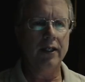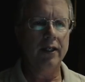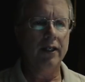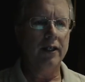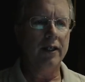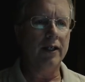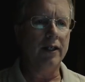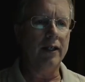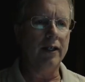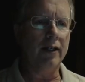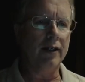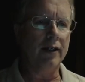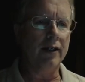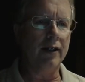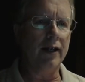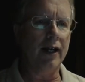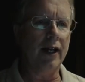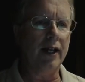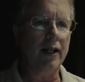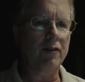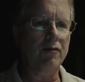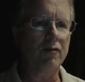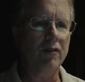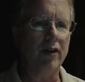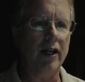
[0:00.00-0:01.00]

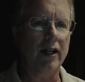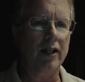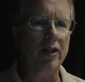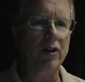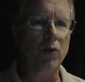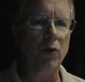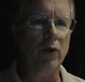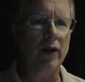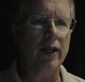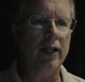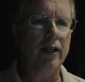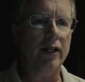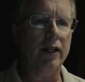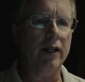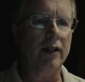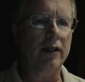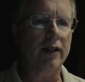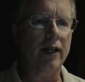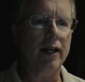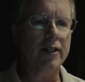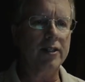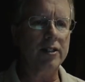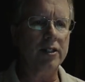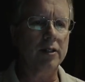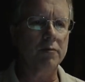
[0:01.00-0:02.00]
I create a
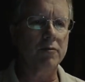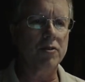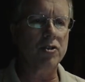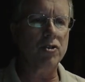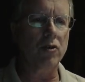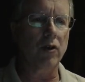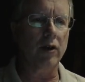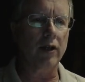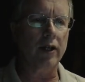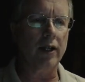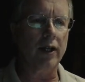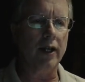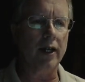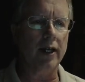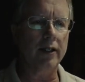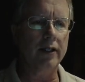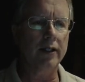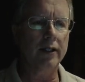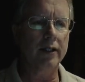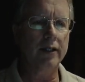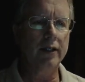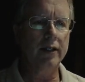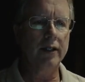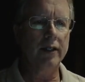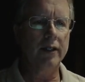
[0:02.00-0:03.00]
custom
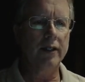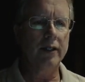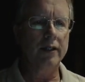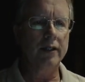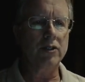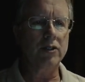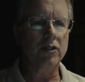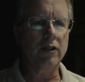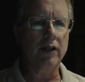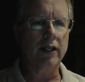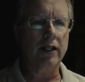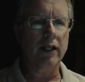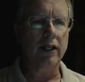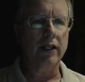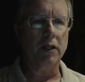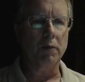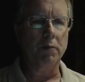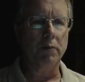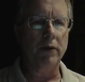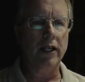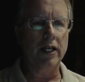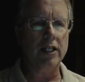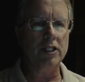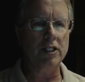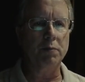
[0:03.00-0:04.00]
shortcut. So I click the
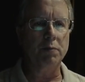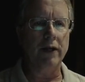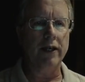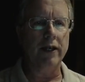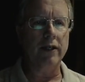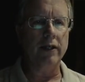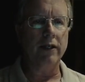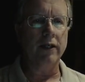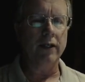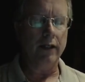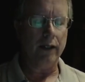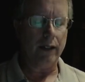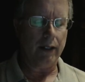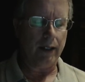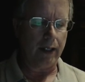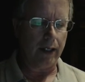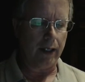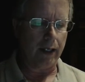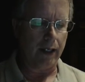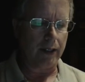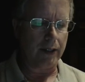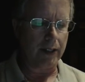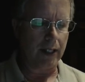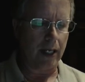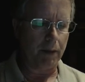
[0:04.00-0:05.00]
plus button and
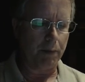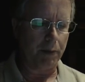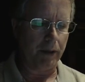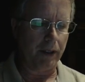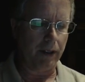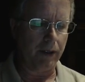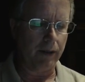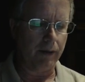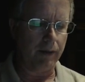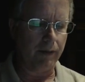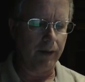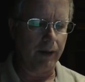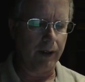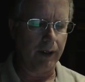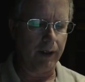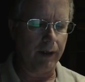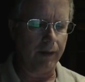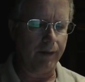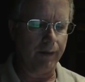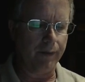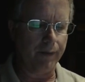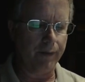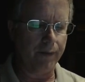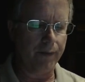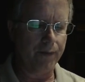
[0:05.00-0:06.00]
I type in
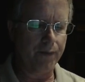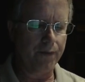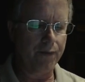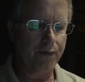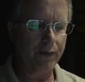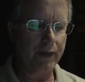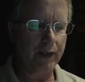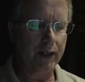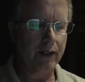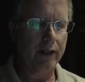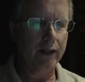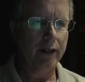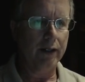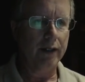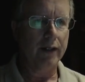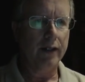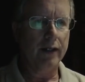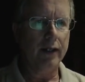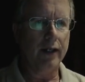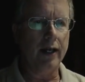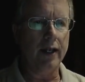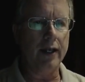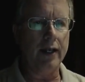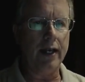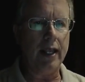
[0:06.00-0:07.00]

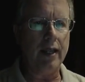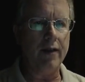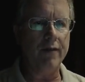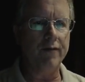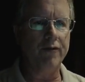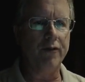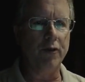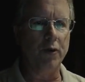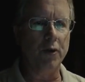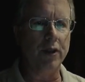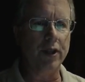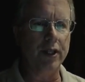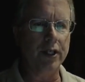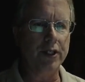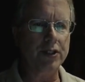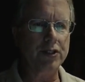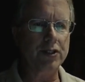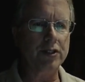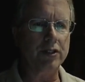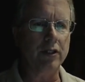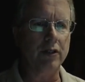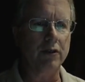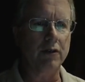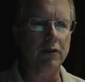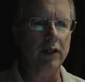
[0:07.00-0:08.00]
a name for this,
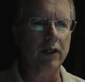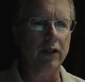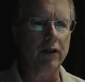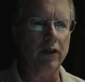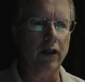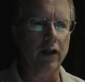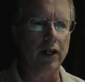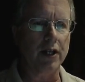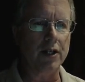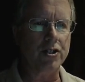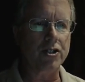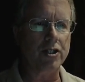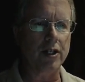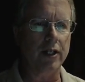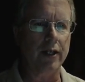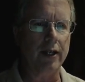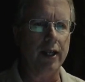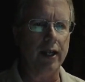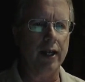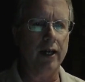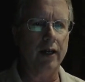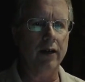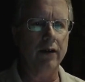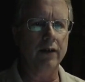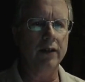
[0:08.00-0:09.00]
so we'll call it
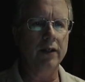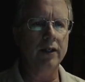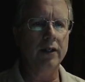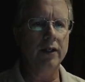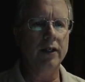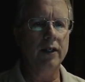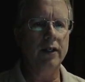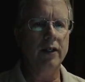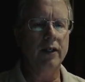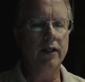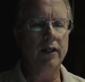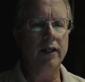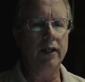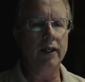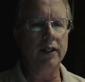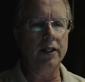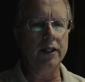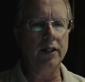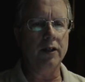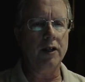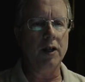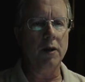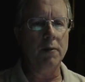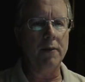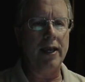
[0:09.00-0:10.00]
shutdown,
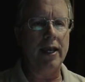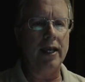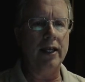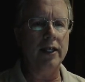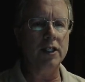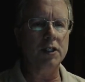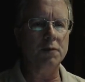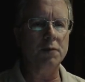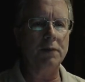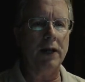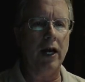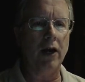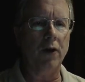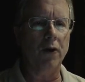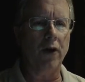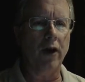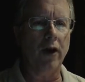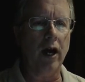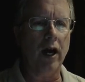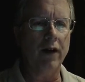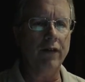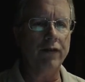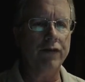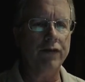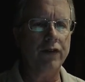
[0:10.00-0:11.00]
and the command is power
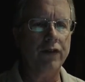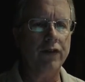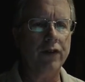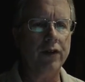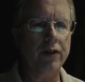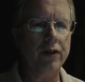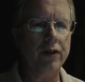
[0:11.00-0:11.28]
off.